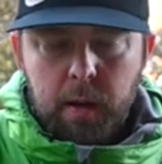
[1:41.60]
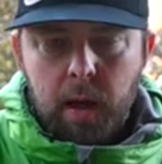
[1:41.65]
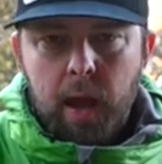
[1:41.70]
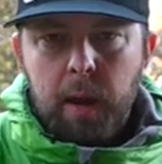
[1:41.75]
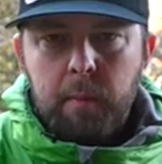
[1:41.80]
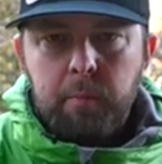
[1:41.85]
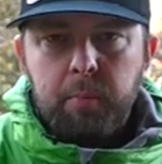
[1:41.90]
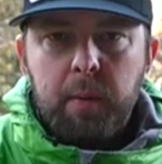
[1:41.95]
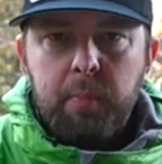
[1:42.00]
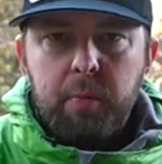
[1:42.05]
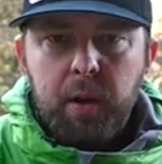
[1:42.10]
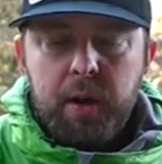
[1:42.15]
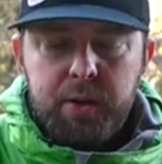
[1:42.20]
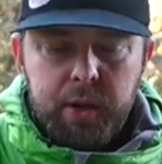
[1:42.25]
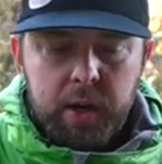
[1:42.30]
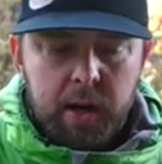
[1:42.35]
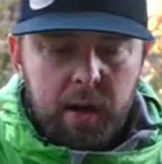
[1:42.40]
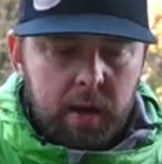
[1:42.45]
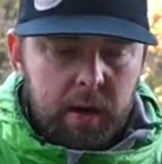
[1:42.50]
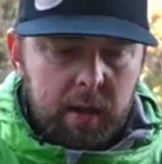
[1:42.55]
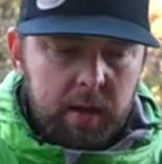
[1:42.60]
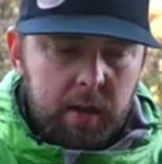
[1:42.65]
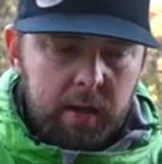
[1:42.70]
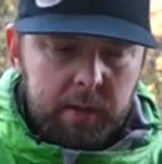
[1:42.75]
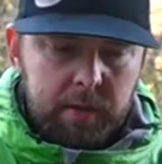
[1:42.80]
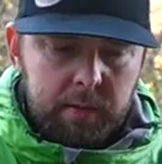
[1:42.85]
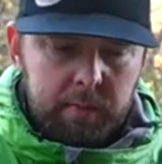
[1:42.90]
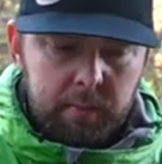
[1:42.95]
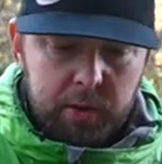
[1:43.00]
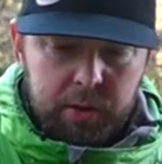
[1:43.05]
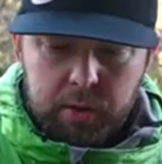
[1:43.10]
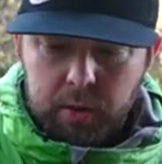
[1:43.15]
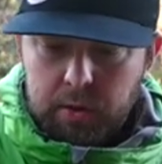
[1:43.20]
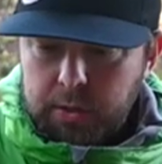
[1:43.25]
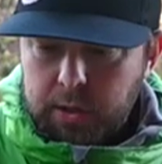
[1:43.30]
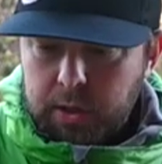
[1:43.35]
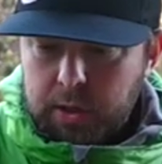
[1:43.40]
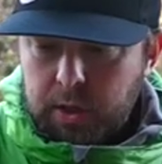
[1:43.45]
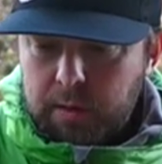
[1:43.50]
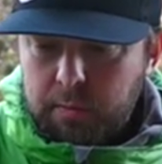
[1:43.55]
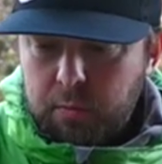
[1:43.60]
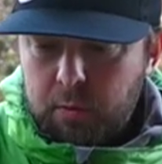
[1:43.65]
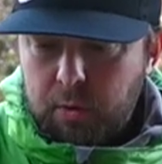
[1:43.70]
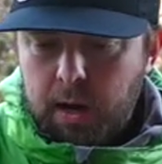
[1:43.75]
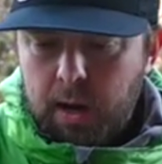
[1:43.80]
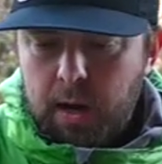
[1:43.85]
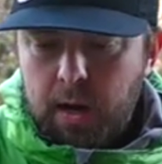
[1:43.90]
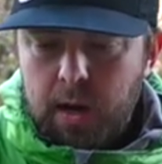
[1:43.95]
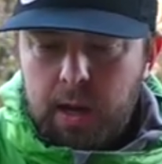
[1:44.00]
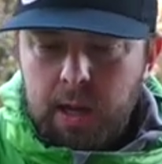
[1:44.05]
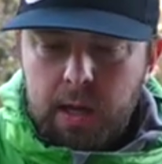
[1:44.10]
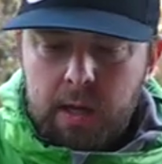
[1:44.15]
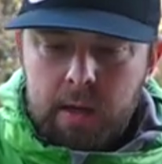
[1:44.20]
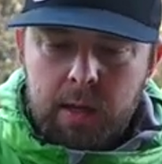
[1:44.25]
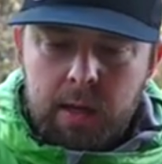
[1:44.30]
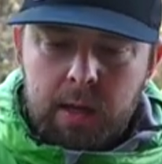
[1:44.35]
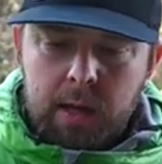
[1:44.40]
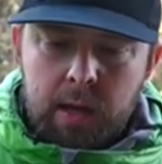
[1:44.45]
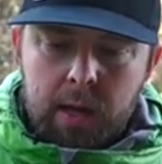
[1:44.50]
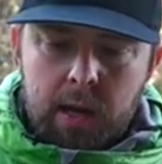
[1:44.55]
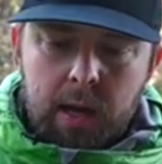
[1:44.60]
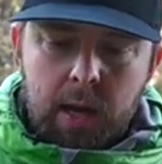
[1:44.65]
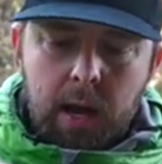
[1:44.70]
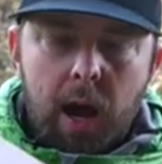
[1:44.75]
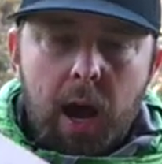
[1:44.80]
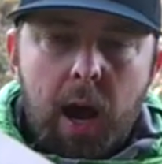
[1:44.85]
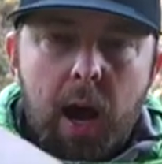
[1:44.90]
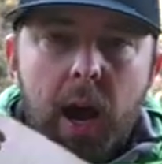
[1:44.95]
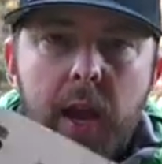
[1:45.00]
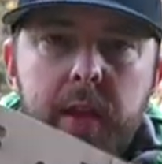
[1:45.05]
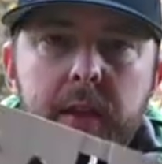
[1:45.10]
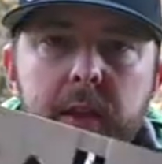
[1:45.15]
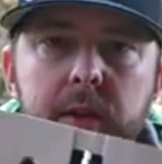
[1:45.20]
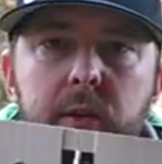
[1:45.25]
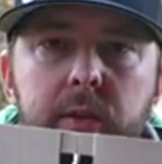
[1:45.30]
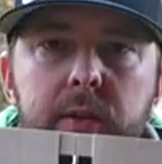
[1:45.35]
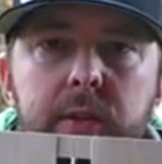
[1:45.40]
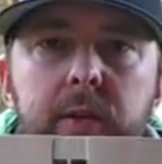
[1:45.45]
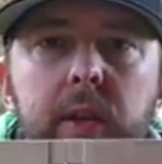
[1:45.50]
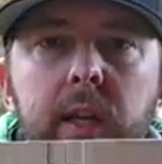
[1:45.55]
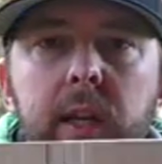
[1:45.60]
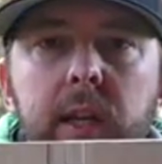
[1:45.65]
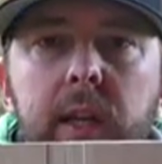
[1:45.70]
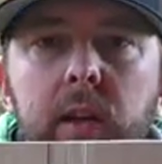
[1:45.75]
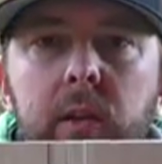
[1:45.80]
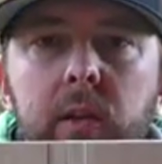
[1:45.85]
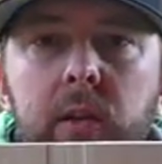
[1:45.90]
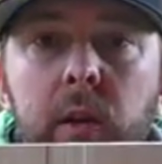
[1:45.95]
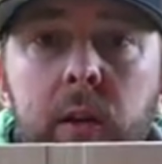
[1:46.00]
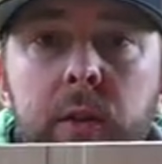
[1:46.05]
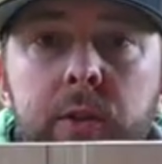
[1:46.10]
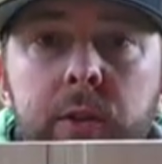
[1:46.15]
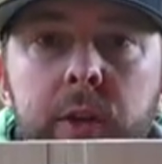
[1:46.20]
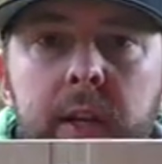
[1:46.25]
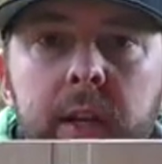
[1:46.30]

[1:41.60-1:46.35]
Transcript: preparation area and a much larger cutting board area. And then you're also going to get a larger